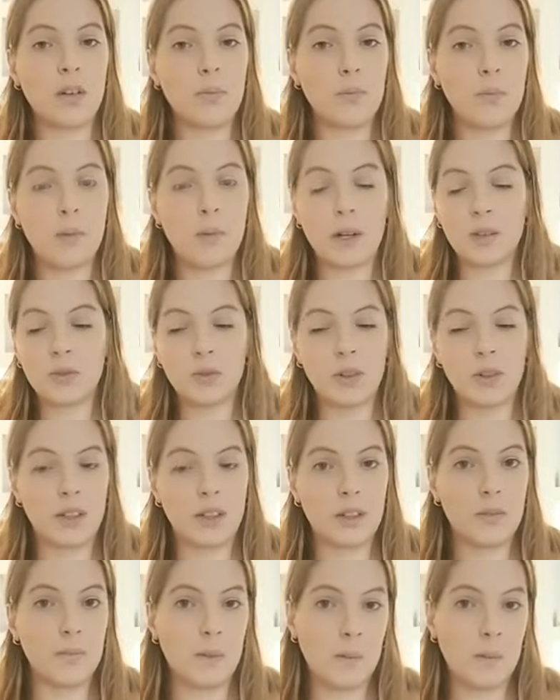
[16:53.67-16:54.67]
patois
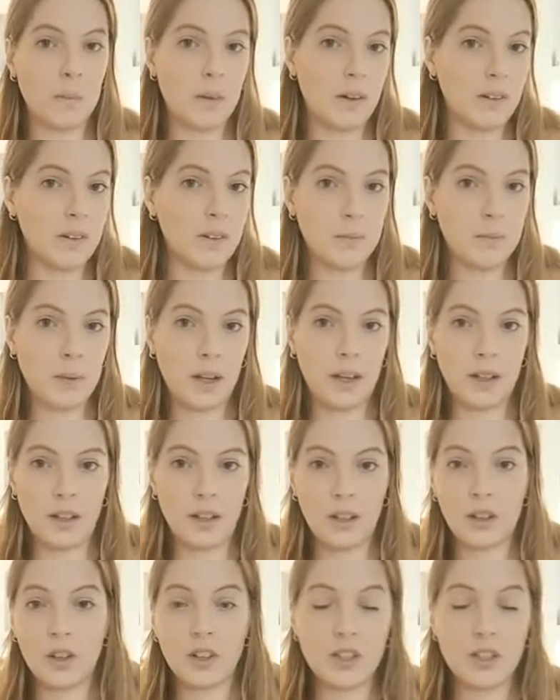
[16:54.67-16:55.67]
that people are speaking
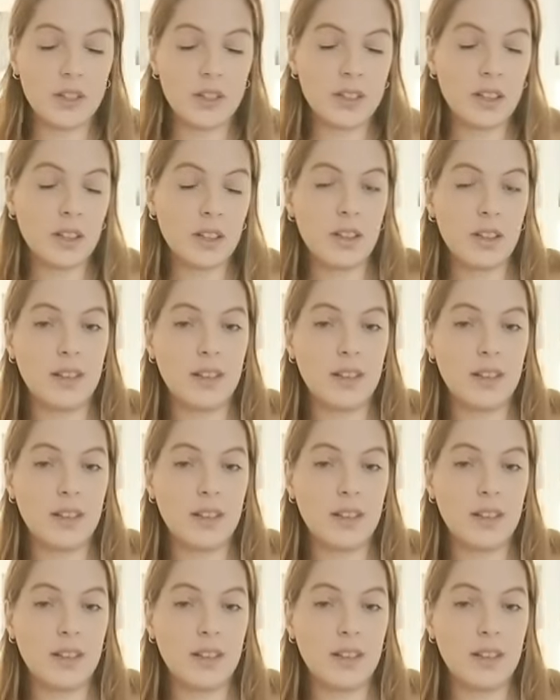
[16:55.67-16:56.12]
in the countryside.